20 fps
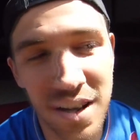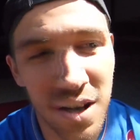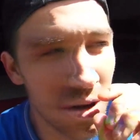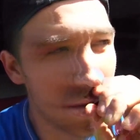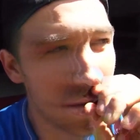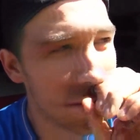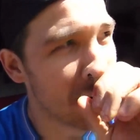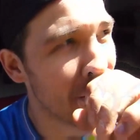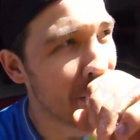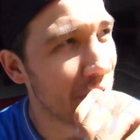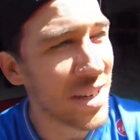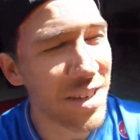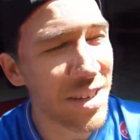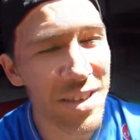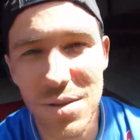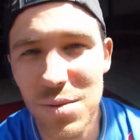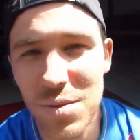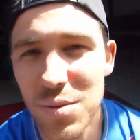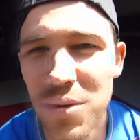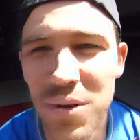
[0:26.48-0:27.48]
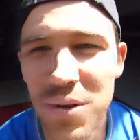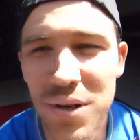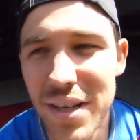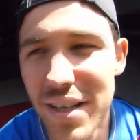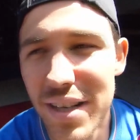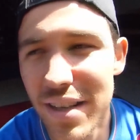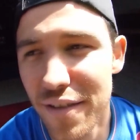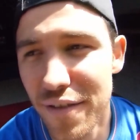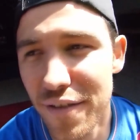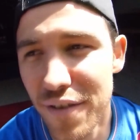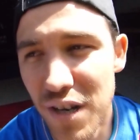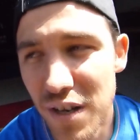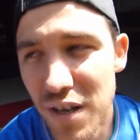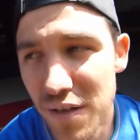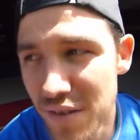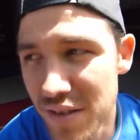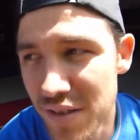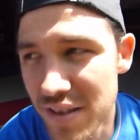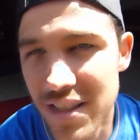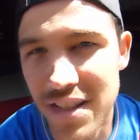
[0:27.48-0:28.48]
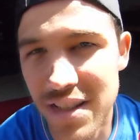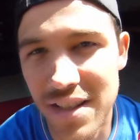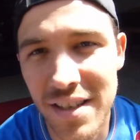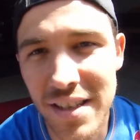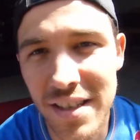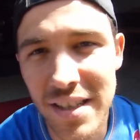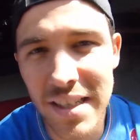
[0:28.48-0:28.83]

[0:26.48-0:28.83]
Oh, my ranking is really far off this year.